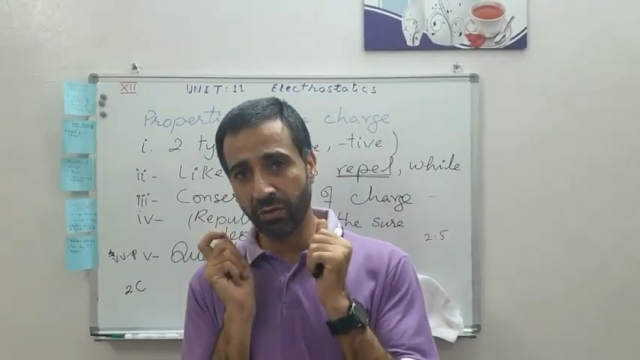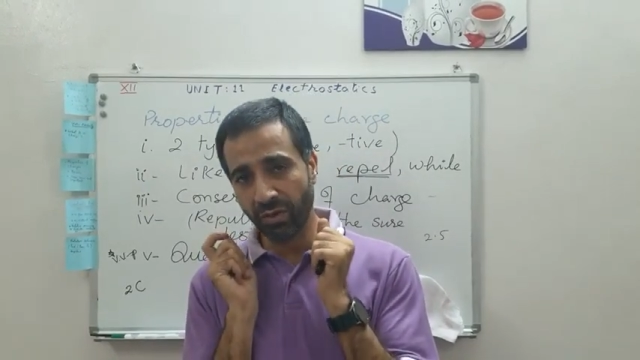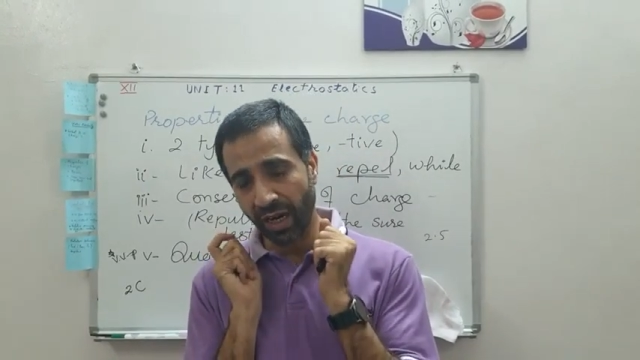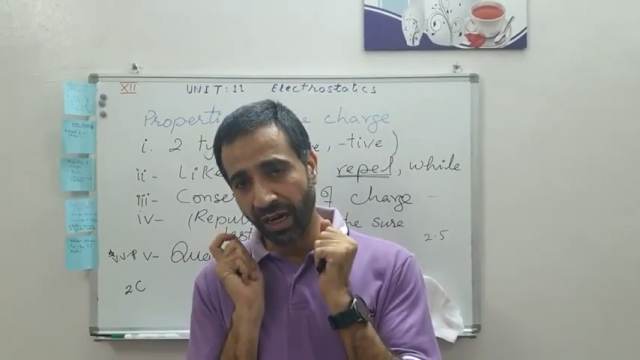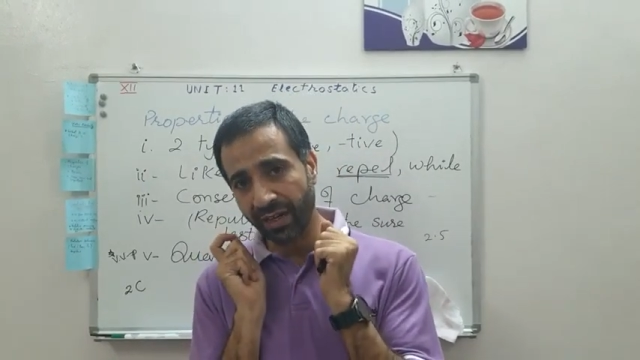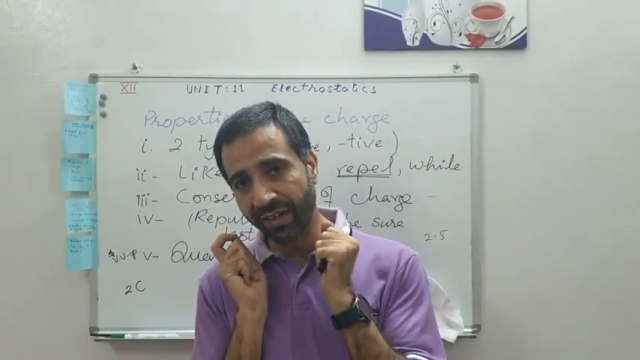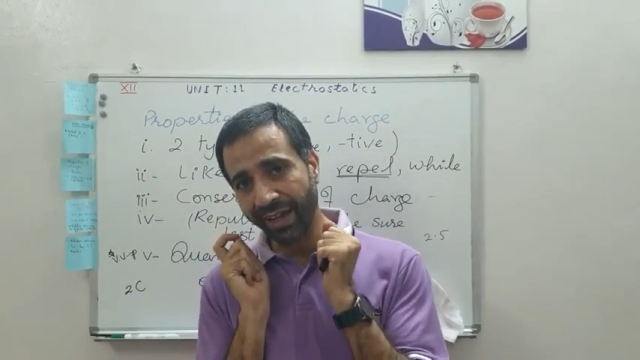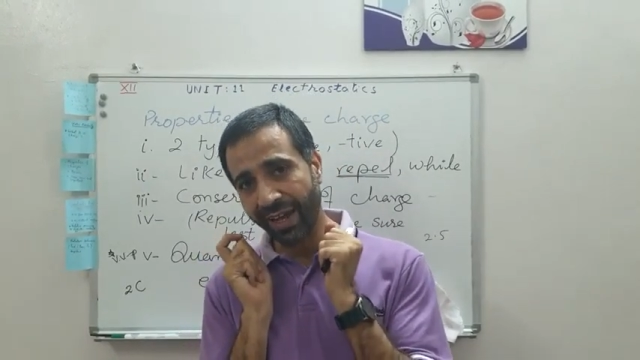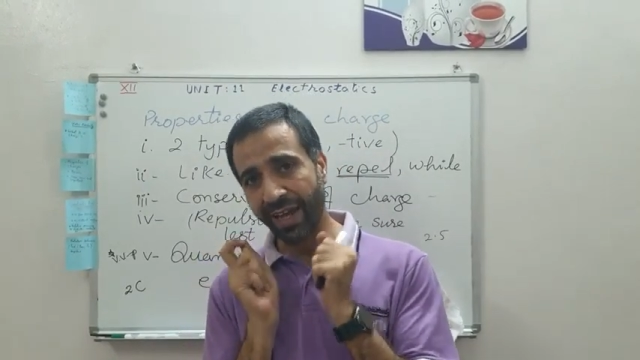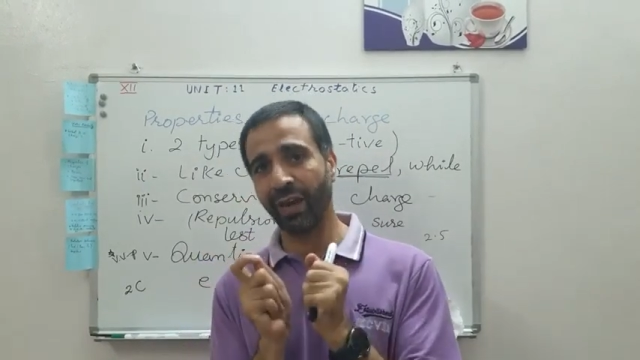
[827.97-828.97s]
can't
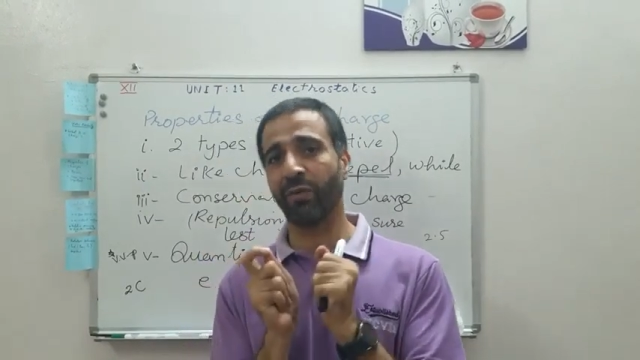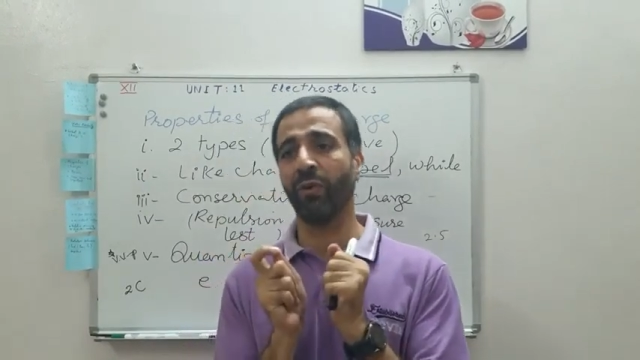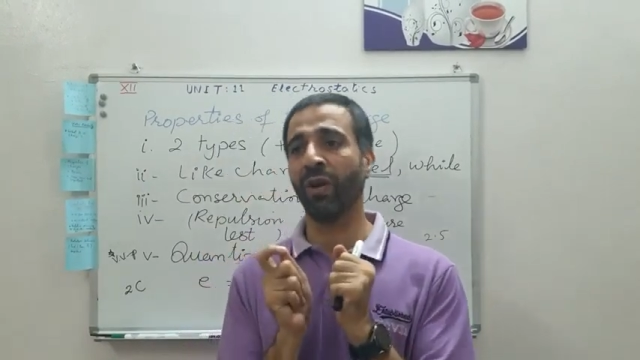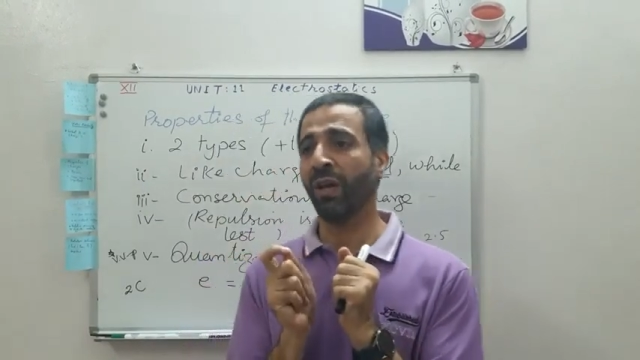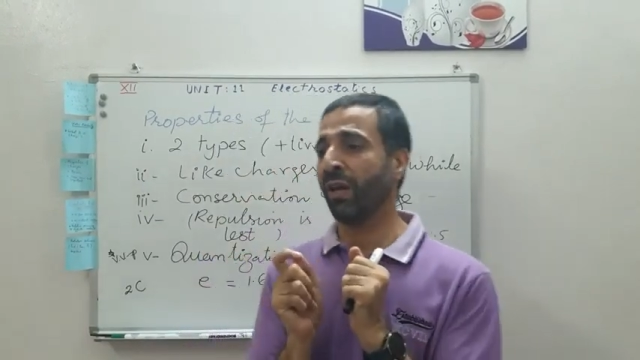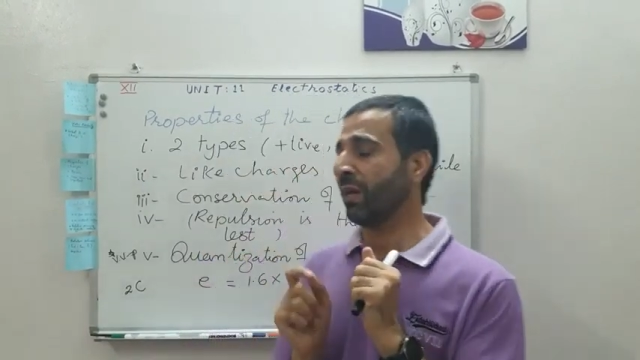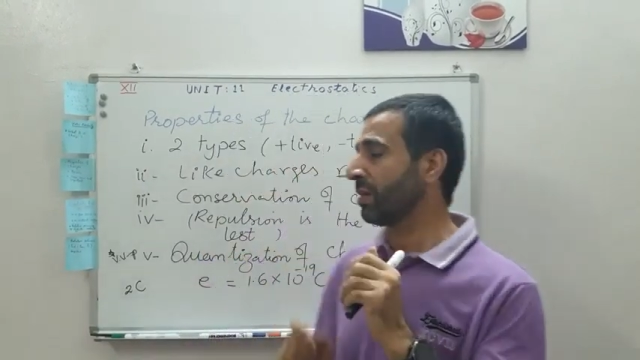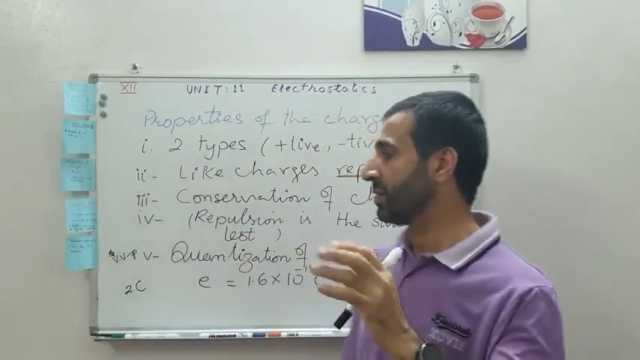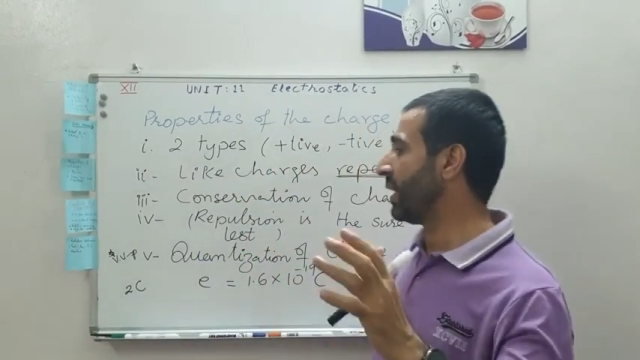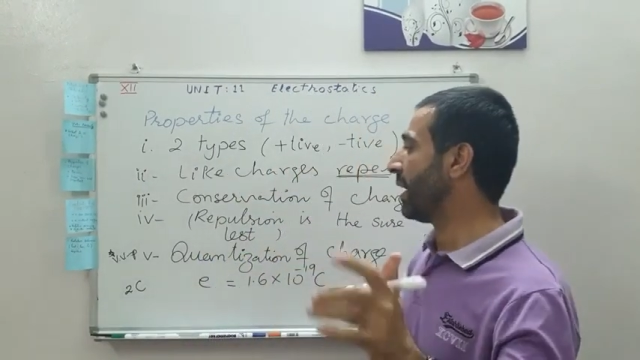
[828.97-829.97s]
have
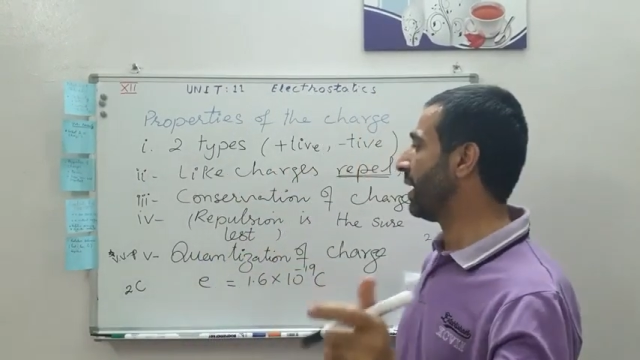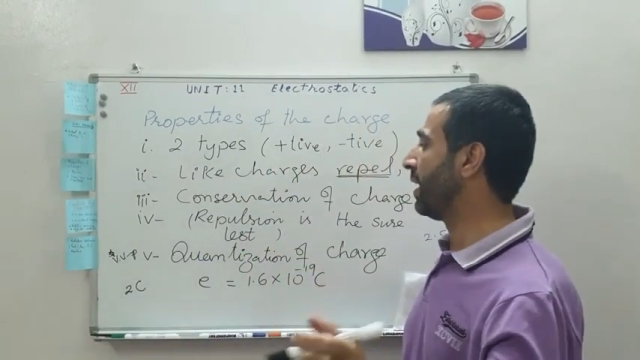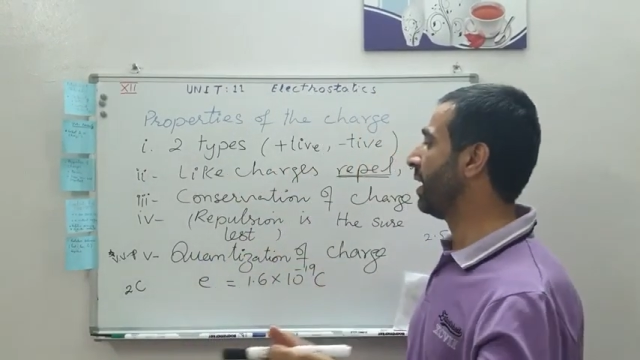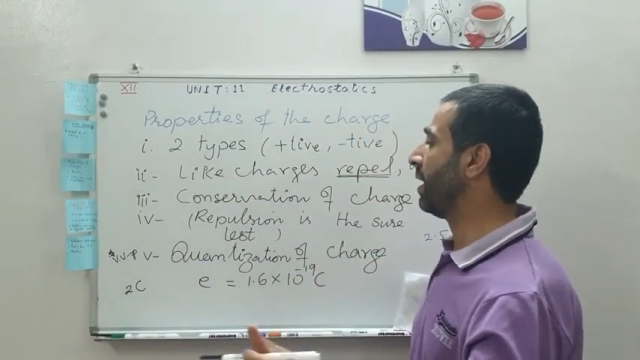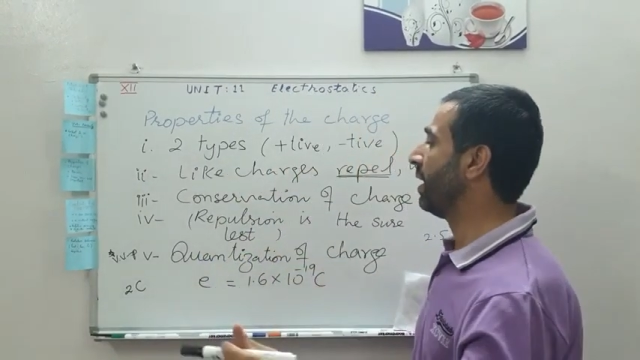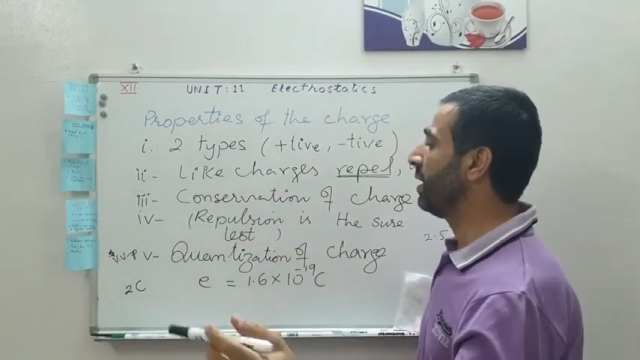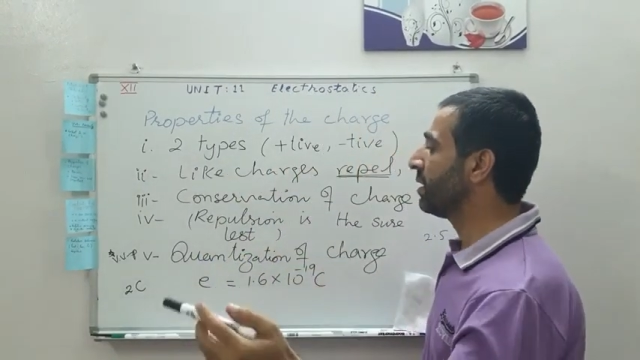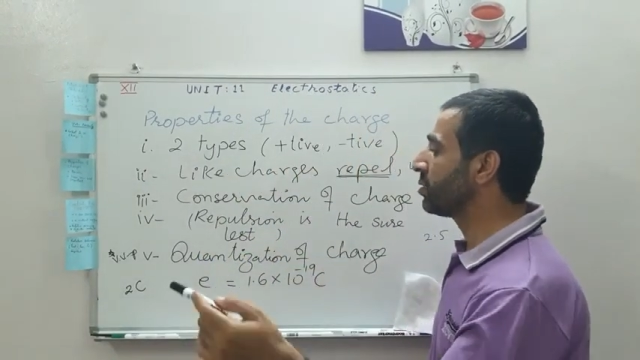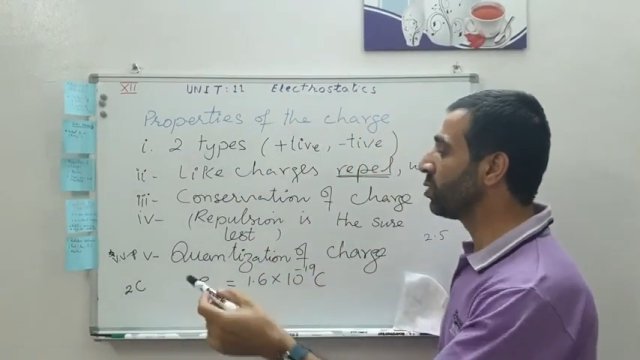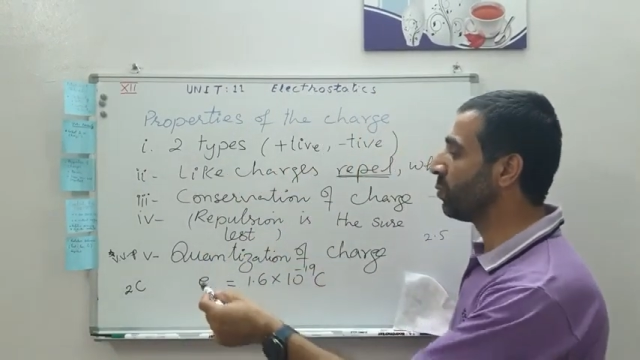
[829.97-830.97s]
the
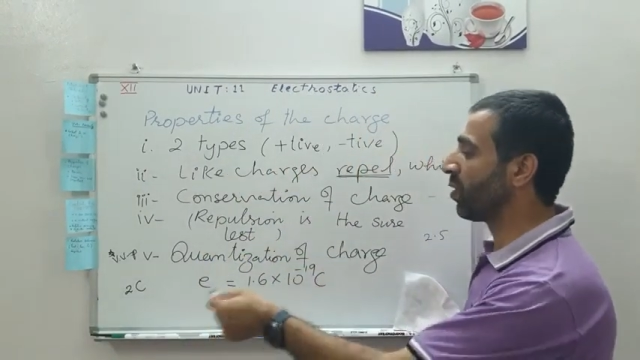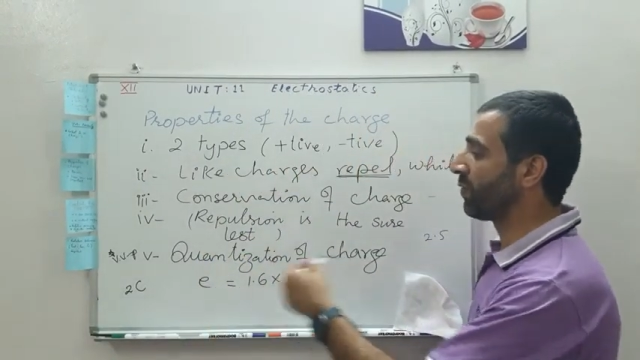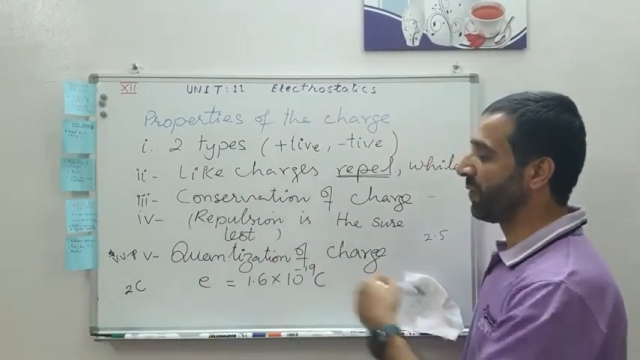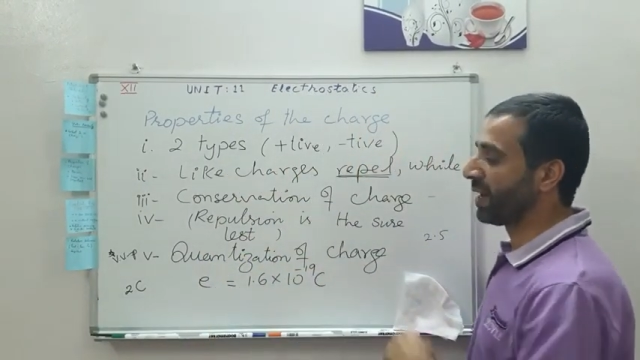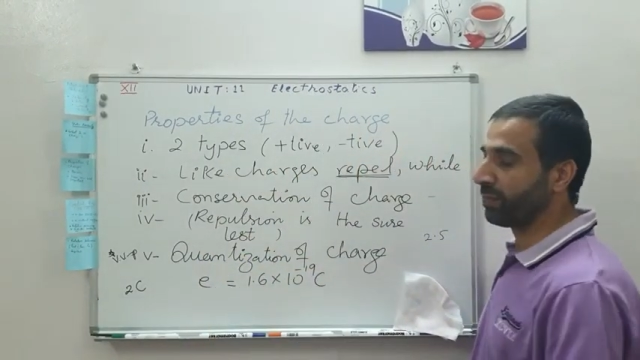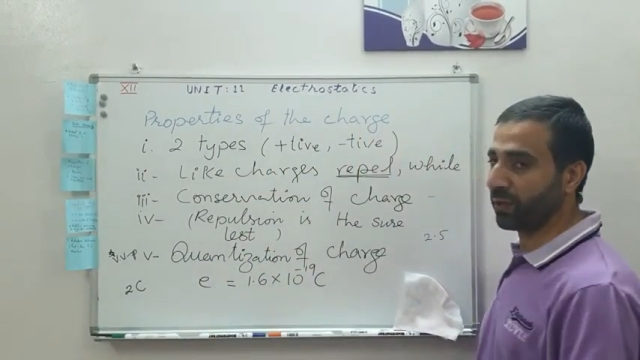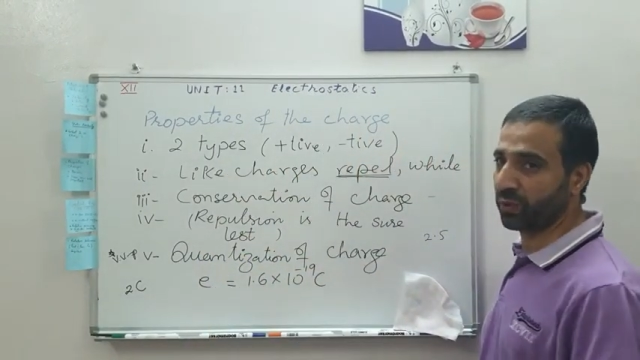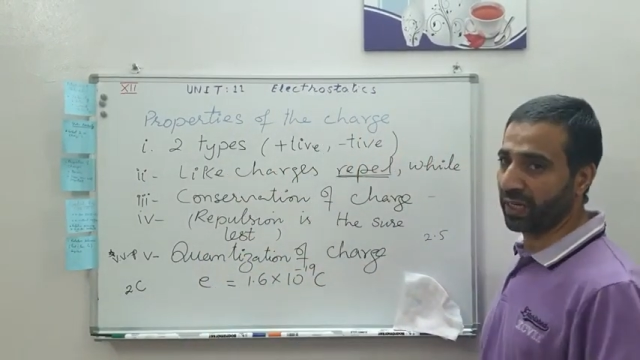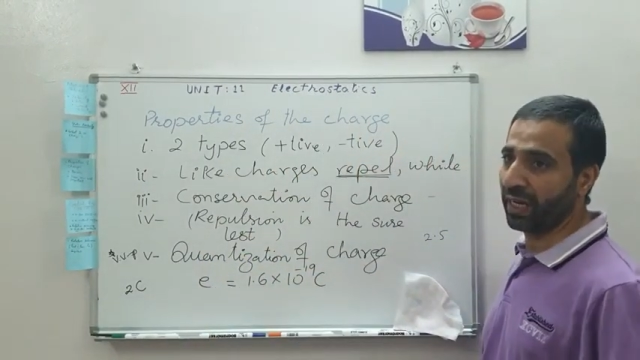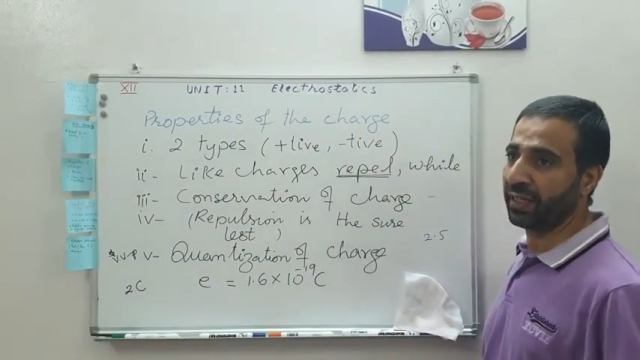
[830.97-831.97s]
2.5
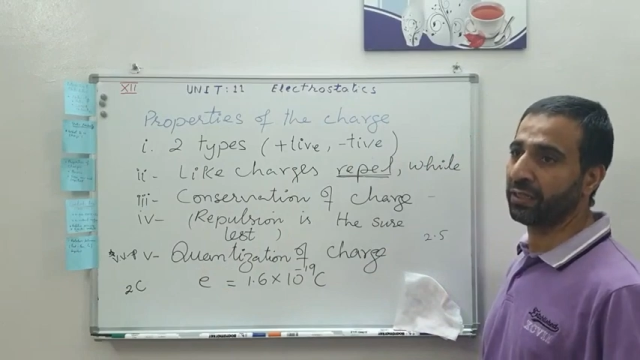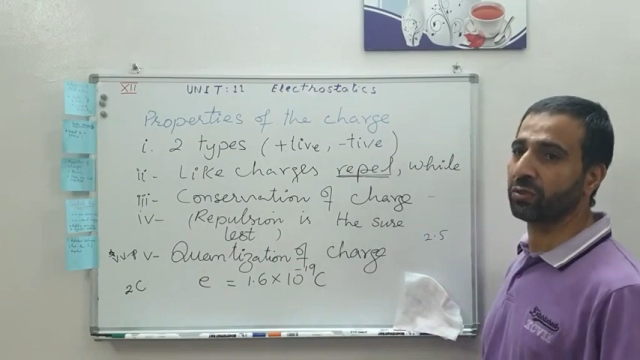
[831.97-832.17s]
proton,